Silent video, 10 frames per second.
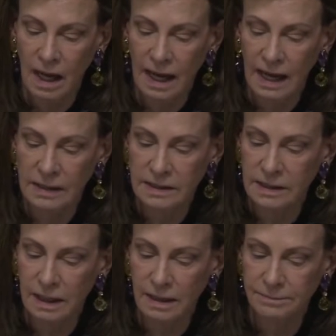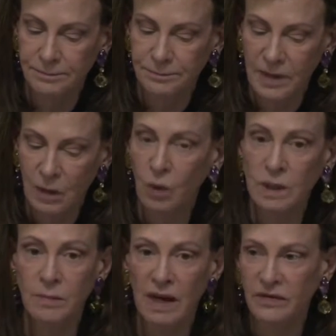and um,
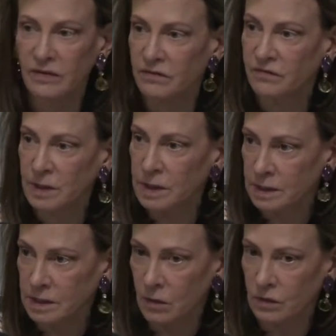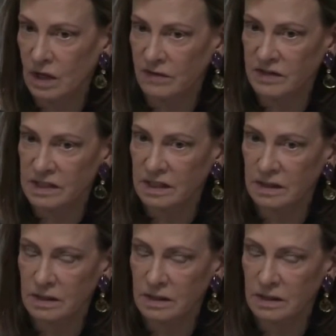which meant that the fishing zone, obviously,